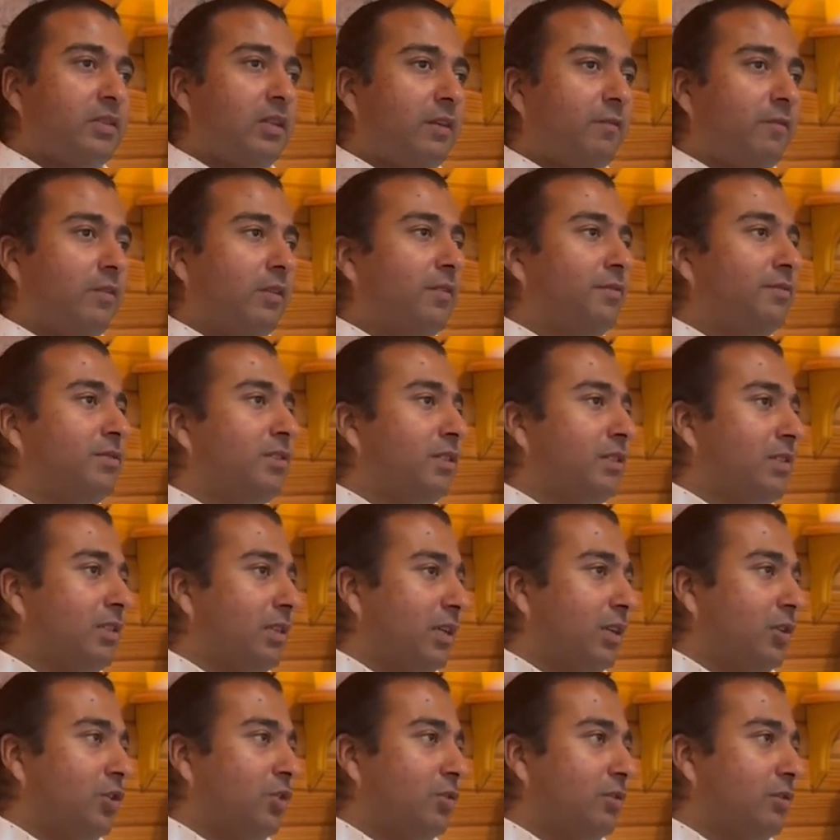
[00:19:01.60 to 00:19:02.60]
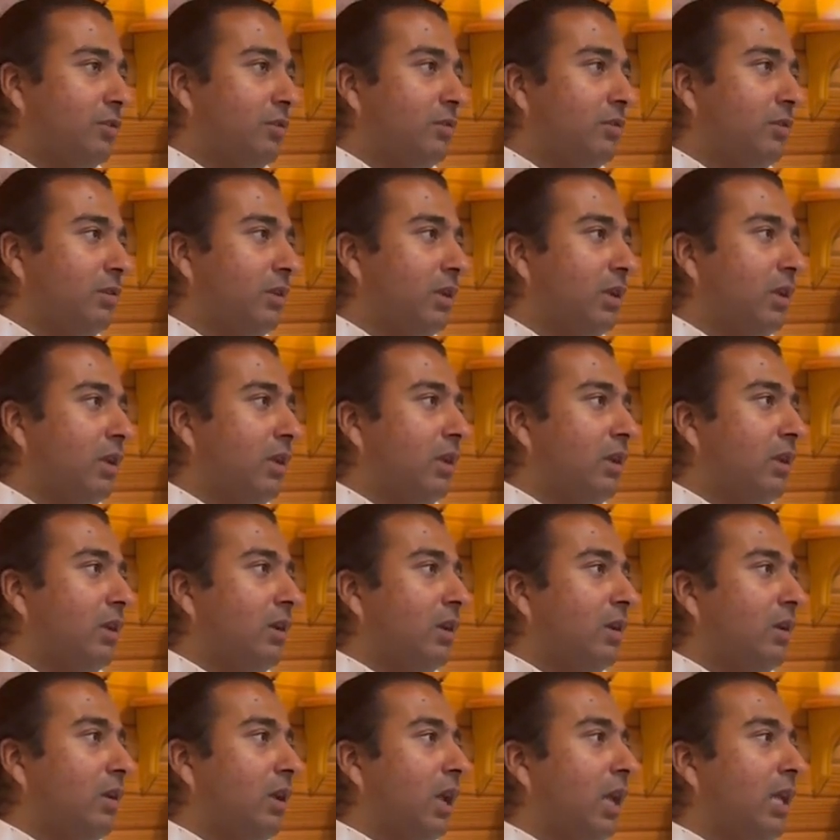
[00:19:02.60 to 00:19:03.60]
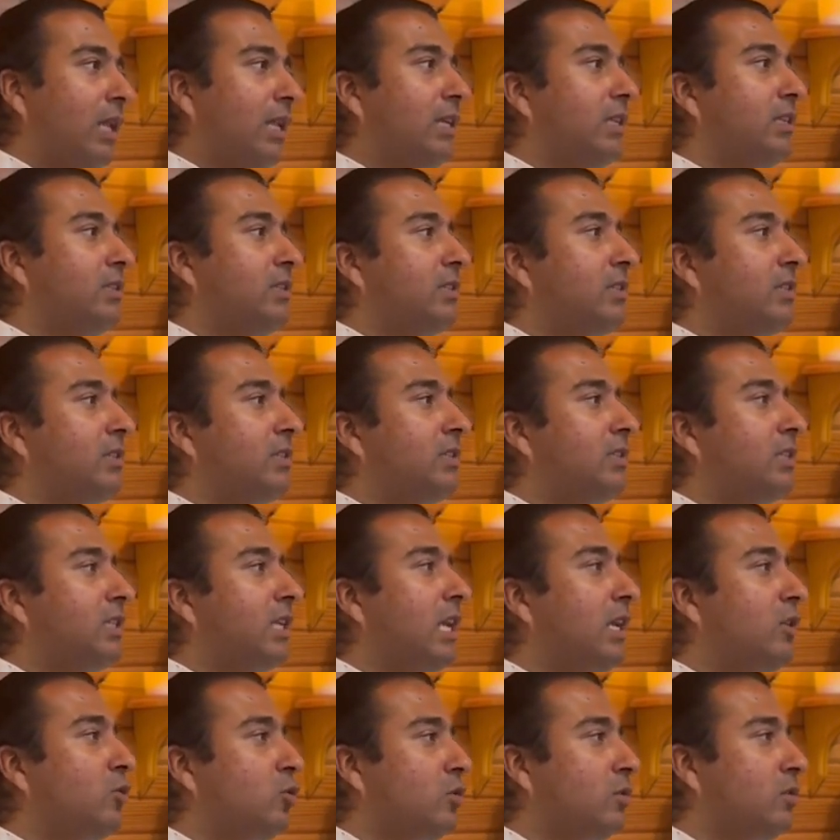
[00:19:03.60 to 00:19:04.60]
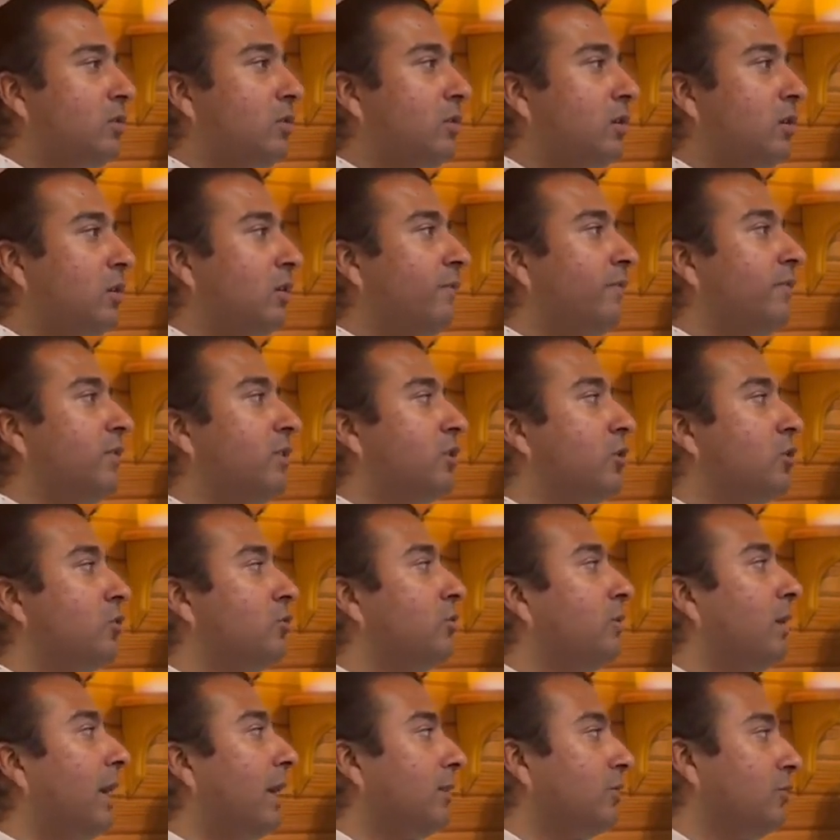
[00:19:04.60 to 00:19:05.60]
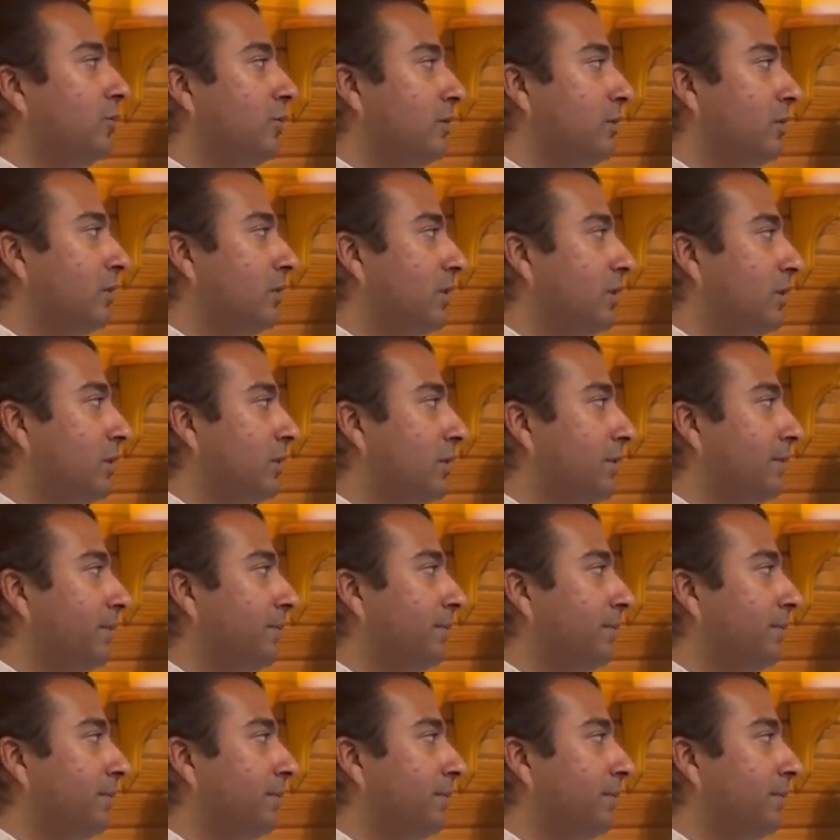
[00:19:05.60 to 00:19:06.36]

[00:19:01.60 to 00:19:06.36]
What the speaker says: level of cessation, and it is the cessation of distractions.